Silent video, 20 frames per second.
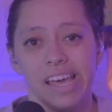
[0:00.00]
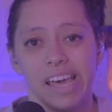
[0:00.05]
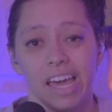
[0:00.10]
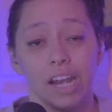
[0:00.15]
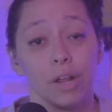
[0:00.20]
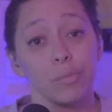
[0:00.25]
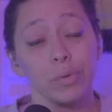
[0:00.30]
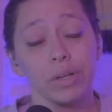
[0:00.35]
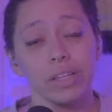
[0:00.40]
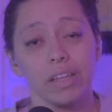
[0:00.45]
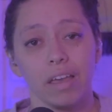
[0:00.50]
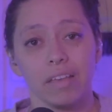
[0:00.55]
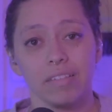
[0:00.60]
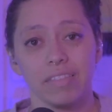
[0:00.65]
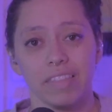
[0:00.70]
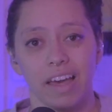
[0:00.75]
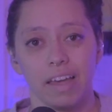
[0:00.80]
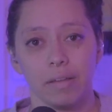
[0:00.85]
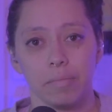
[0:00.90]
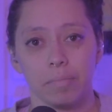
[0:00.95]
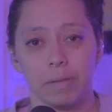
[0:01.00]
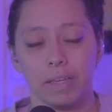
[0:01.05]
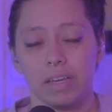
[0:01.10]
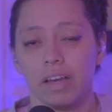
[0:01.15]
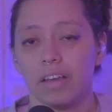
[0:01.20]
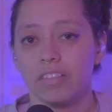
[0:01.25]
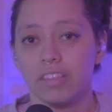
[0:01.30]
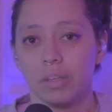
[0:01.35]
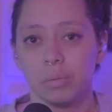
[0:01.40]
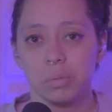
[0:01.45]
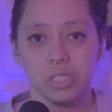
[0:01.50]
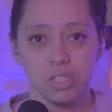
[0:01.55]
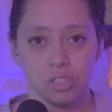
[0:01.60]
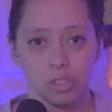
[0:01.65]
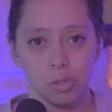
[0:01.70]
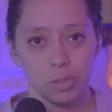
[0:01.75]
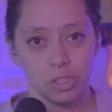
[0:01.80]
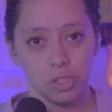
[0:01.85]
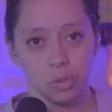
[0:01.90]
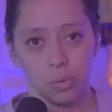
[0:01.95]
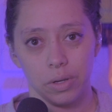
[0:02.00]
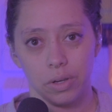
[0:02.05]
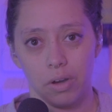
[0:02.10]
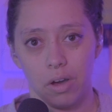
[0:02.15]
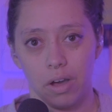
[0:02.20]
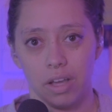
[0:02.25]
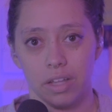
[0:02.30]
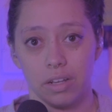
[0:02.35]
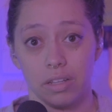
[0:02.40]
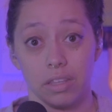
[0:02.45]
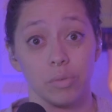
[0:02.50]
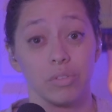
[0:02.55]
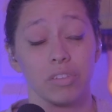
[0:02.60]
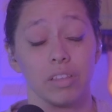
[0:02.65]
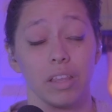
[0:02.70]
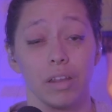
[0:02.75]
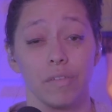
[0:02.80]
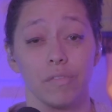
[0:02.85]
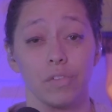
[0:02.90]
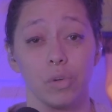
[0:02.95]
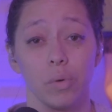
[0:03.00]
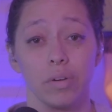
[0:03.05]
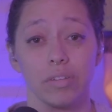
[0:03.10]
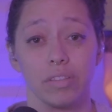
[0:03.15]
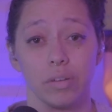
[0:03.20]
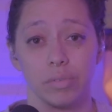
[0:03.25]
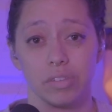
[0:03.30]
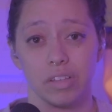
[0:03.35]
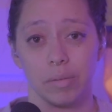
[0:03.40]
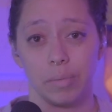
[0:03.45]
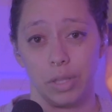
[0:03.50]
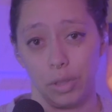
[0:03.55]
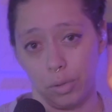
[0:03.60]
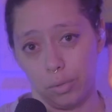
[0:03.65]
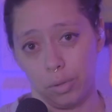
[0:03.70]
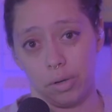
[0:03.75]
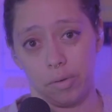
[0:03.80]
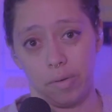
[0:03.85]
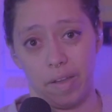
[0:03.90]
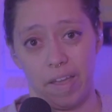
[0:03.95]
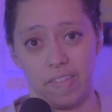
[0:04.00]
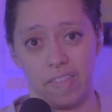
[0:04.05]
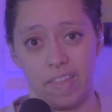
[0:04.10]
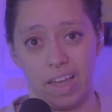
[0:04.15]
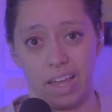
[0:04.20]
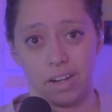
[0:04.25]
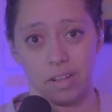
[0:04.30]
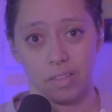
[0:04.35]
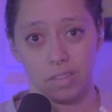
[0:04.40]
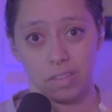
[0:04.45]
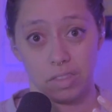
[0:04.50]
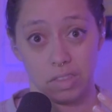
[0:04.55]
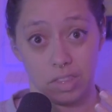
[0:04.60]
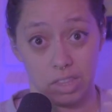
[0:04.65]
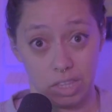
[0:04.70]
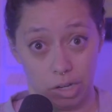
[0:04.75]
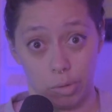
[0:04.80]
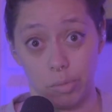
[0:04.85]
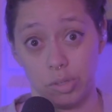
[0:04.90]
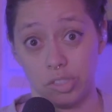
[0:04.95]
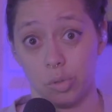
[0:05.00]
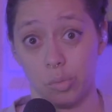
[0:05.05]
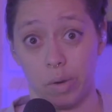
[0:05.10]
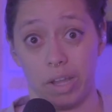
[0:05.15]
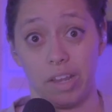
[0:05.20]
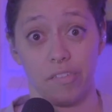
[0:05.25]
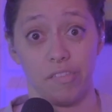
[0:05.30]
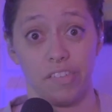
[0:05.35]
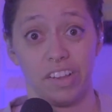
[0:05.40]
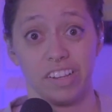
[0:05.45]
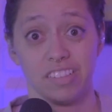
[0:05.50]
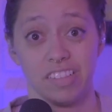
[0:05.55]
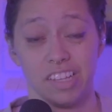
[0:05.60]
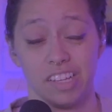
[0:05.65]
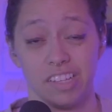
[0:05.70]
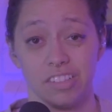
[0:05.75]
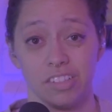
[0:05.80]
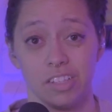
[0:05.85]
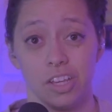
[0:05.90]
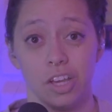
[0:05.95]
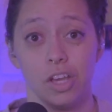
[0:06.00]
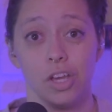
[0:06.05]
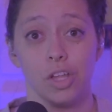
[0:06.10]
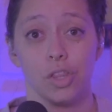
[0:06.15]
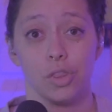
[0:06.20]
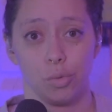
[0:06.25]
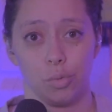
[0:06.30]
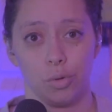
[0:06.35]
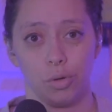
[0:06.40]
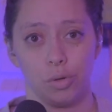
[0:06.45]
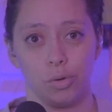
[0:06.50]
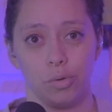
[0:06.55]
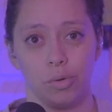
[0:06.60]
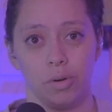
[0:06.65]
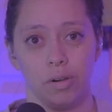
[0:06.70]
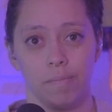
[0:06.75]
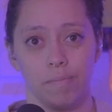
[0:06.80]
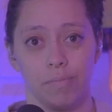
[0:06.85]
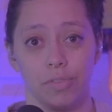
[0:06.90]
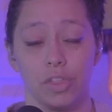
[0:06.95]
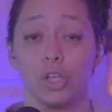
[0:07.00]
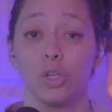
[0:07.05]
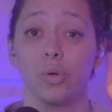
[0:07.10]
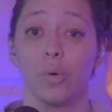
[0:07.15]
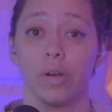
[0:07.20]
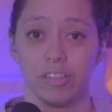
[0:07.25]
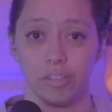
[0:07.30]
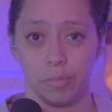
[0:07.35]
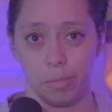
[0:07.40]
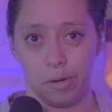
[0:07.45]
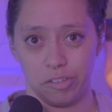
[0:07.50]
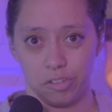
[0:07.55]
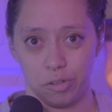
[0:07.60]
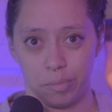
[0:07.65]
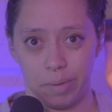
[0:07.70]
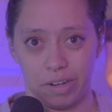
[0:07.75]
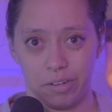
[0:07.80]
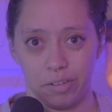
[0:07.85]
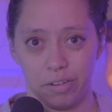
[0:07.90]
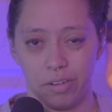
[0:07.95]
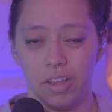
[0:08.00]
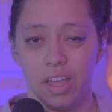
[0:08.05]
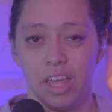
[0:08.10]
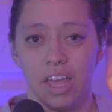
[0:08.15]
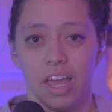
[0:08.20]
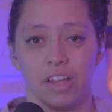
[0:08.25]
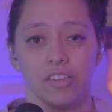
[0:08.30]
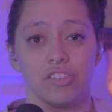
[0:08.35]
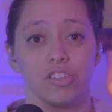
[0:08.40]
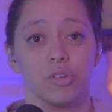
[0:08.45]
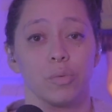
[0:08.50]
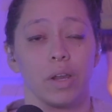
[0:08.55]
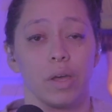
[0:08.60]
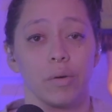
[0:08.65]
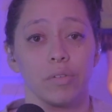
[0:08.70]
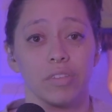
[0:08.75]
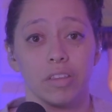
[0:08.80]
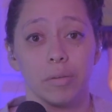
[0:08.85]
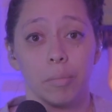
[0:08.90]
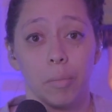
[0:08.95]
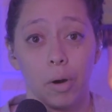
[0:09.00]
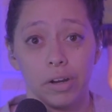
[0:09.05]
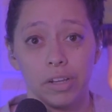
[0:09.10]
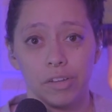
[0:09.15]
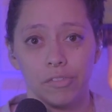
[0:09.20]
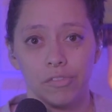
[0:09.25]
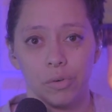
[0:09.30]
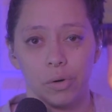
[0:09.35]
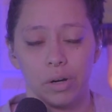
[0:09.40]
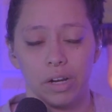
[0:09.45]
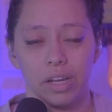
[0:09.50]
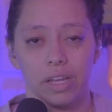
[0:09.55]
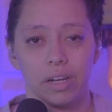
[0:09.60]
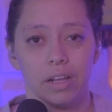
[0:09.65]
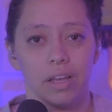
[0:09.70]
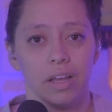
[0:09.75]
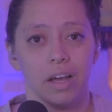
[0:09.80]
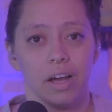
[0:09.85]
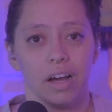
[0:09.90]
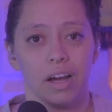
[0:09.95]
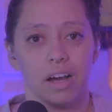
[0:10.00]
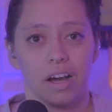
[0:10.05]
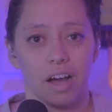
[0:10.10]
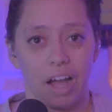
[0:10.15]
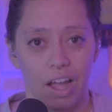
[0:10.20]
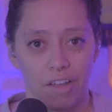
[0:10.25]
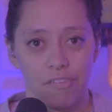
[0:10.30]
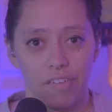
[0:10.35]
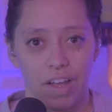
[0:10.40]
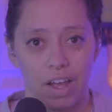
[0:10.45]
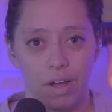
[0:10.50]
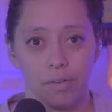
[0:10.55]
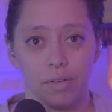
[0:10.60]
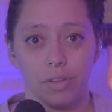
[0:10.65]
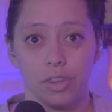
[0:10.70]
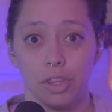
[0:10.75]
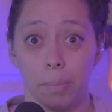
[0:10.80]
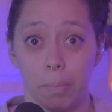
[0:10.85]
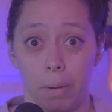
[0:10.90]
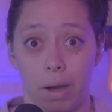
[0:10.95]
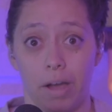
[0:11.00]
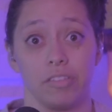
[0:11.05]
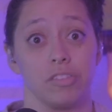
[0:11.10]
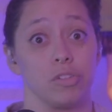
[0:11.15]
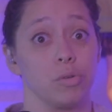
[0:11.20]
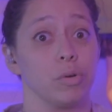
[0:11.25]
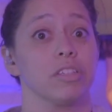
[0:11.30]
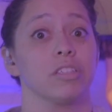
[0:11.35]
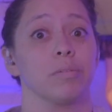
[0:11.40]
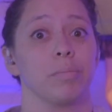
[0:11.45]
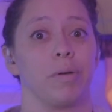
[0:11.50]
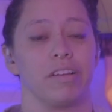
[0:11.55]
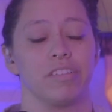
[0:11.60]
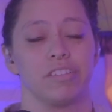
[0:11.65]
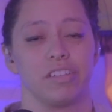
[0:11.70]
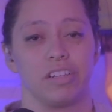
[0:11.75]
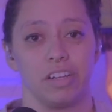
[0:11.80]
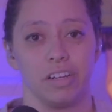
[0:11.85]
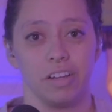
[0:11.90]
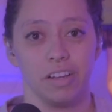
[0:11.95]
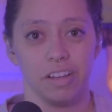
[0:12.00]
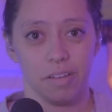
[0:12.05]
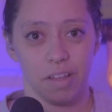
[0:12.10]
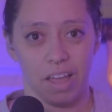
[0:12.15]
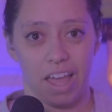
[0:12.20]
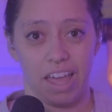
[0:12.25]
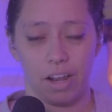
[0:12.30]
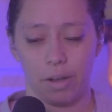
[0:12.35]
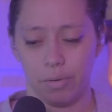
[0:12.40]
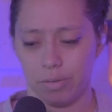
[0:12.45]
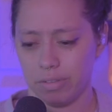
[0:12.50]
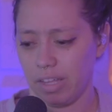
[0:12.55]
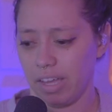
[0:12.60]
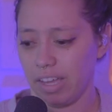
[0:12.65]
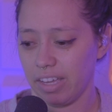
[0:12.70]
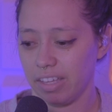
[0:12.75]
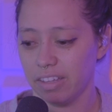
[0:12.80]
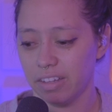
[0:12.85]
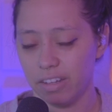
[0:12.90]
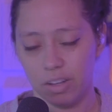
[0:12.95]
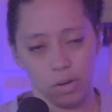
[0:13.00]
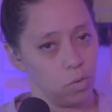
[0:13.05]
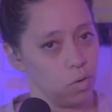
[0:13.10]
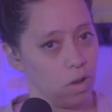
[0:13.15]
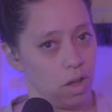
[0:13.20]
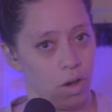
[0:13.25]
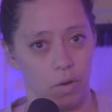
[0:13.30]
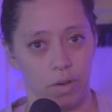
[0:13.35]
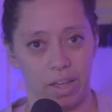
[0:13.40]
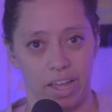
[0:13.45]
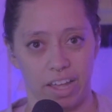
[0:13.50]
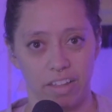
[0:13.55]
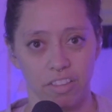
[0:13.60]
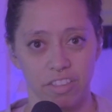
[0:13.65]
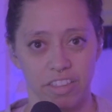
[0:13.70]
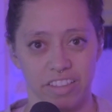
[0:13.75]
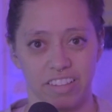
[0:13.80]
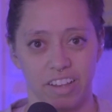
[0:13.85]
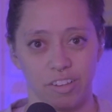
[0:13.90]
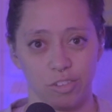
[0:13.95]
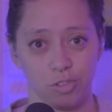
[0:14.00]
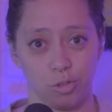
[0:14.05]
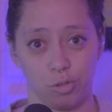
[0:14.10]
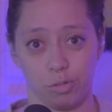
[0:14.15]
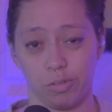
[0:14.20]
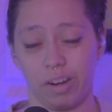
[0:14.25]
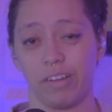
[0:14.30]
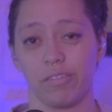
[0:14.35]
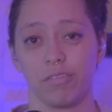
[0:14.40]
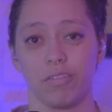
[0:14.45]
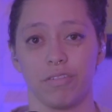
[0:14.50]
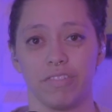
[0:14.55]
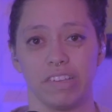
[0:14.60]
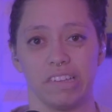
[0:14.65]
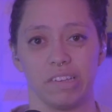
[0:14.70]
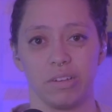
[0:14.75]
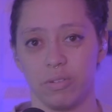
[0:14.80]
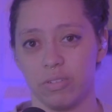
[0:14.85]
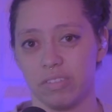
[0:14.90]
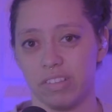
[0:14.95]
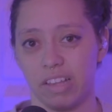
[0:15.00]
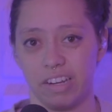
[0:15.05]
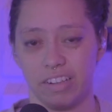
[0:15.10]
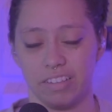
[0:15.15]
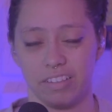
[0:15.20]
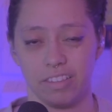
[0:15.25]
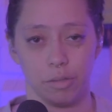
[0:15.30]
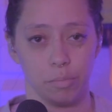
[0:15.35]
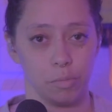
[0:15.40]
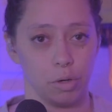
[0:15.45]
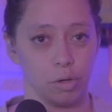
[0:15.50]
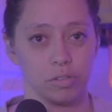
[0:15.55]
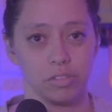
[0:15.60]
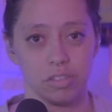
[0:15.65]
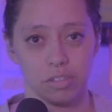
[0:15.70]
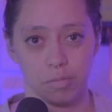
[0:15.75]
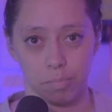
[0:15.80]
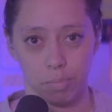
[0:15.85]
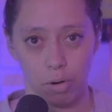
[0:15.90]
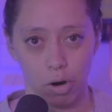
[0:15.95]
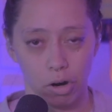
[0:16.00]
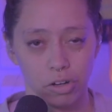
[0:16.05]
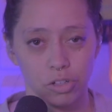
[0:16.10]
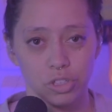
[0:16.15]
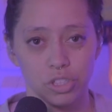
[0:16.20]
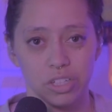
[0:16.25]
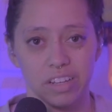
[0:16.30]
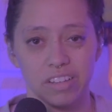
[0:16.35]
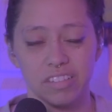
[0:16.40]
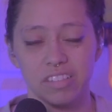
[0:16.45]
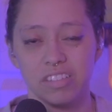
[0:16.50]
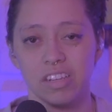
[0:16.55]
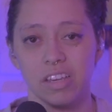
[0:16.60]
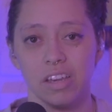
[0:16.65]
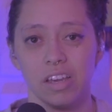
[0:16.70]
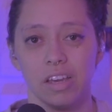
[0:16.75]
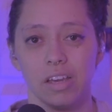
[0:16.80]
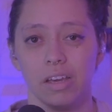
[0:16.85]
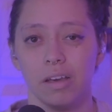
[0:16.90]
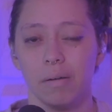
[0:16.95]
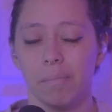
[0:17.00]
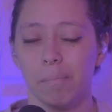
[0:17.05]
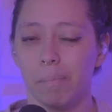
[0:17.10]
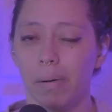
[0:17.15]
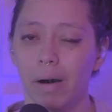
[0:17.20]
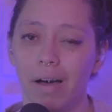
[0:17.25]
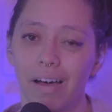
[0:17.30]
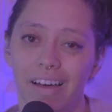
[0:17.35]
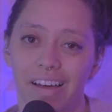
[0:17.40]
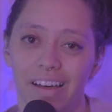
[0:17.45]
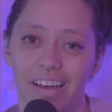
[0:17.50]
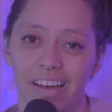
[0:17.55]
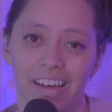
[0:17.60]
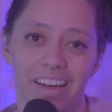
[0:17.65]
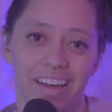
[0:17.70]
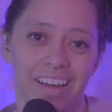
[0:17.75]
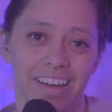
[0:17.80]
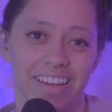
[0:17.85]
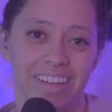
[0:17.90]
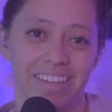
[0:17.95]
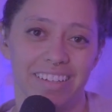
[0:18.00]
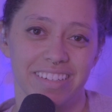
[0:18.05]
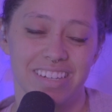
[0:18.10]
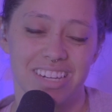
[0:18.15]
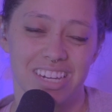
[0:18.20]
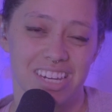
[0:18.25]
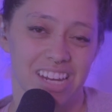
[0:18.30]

And I realized that because there was so much going on, there was a lot of noise that was coming through, and that there was a way to fix this through the noise suppressor pedal. And so when I was in the market for it, I found the BOSS Noise Suppressor, and I was like, okay, this has great reviews and it's the most purchased, but